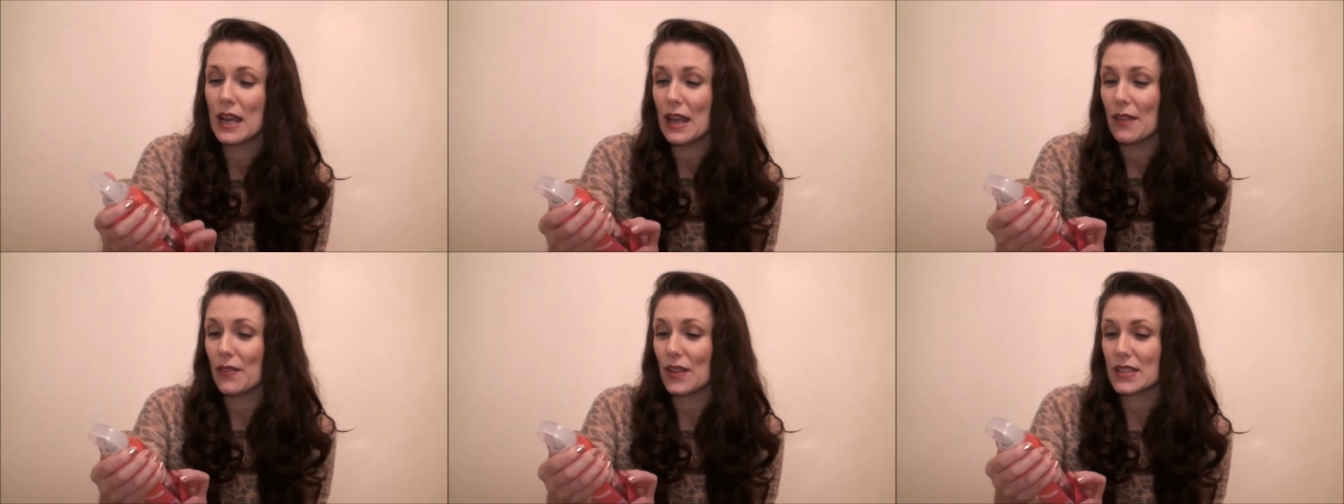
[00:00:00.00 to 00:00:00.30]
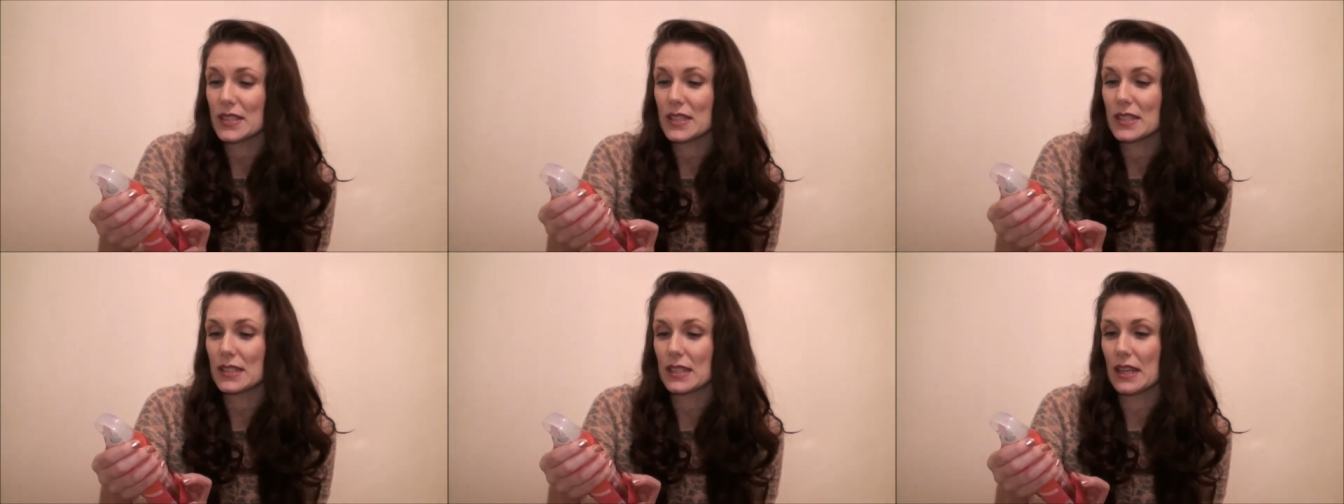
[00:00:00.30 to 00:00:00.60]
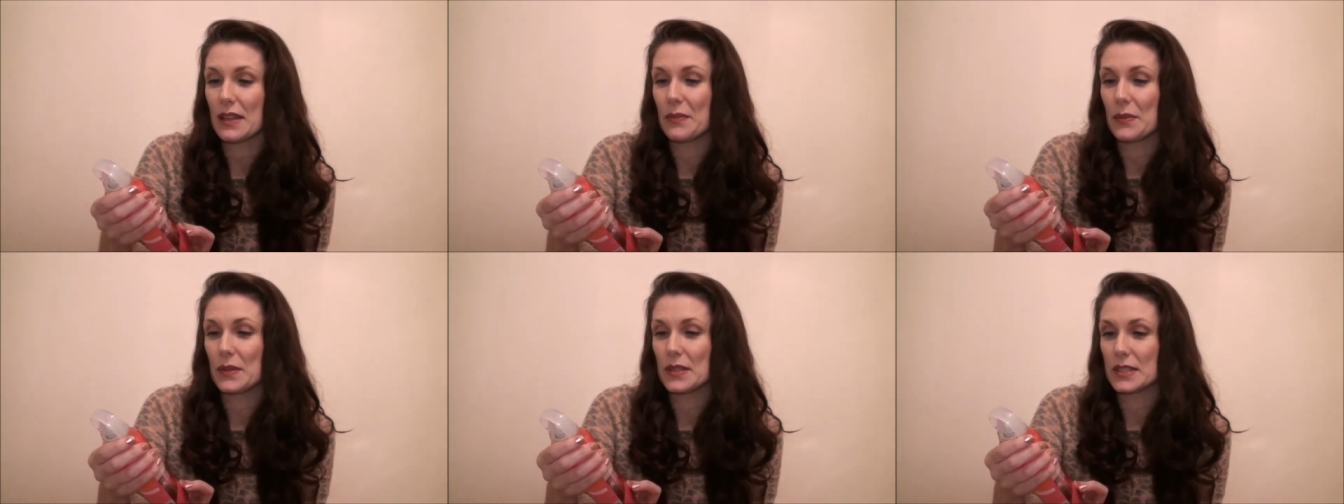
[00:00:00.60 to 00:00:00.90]
This is
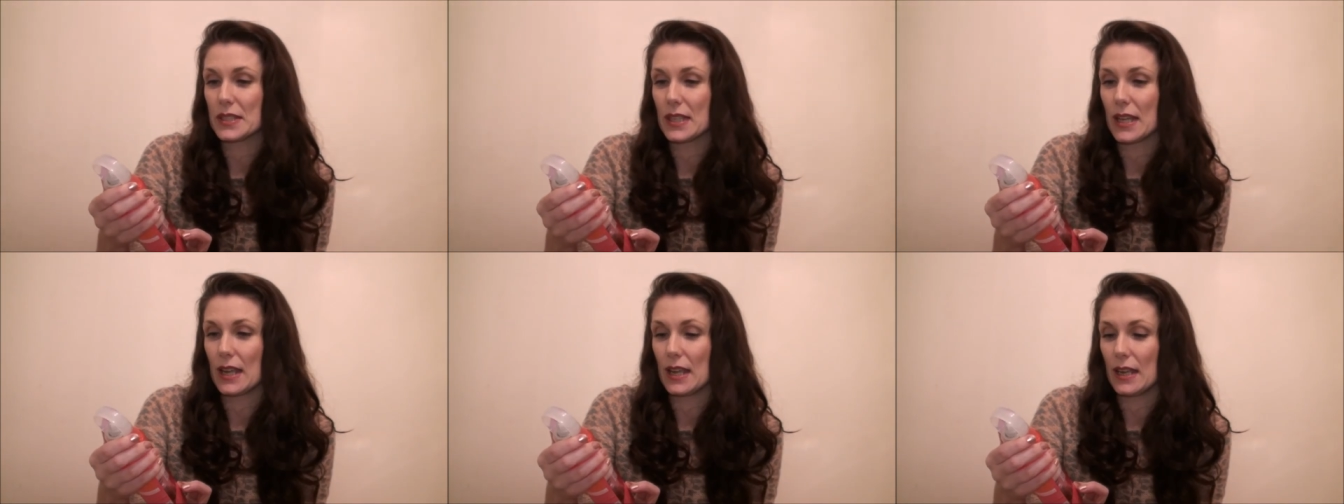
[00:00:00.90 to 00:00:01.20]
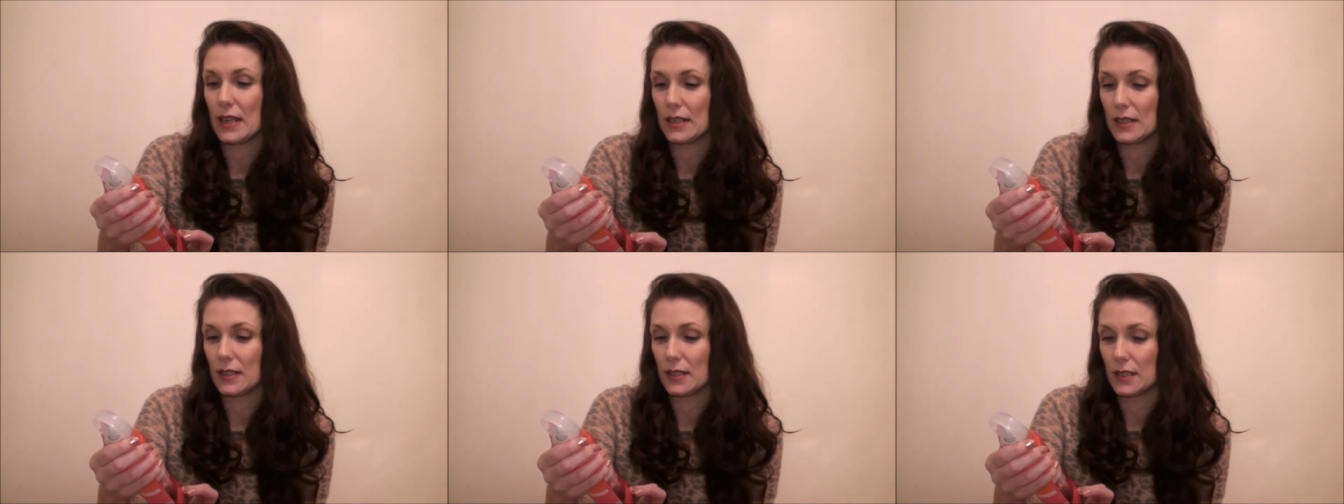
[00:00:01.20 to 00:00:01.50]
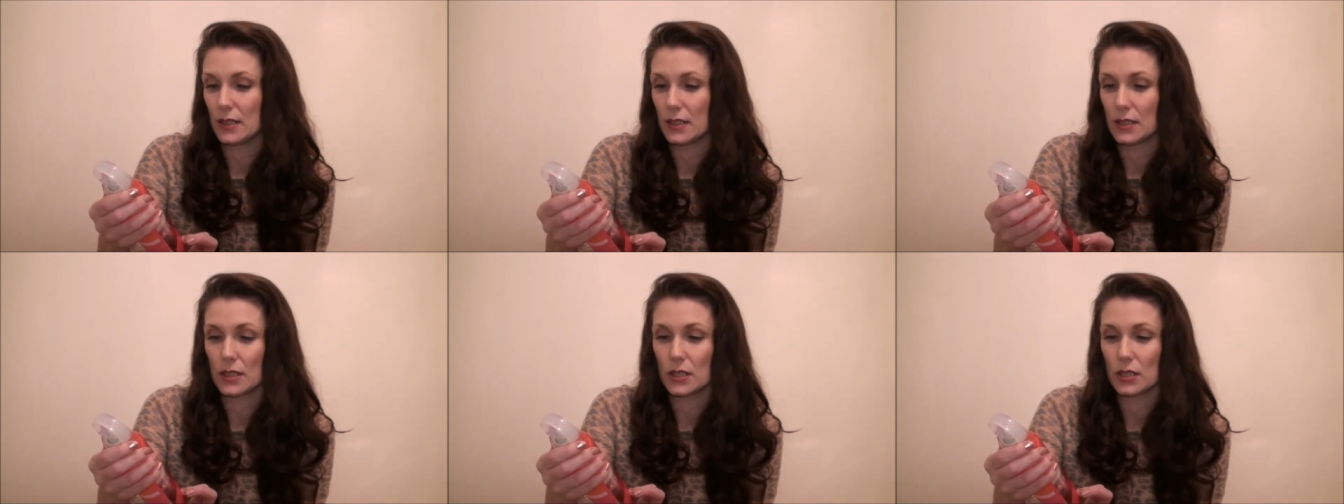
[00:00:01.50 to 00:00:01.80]
in the
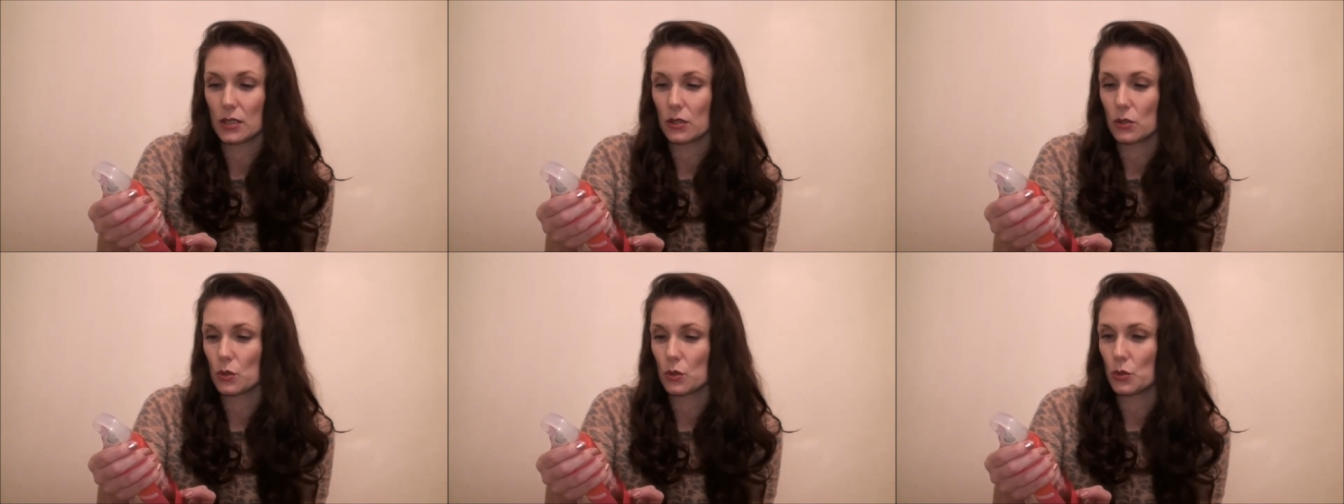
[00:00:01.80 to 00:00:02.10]
scent,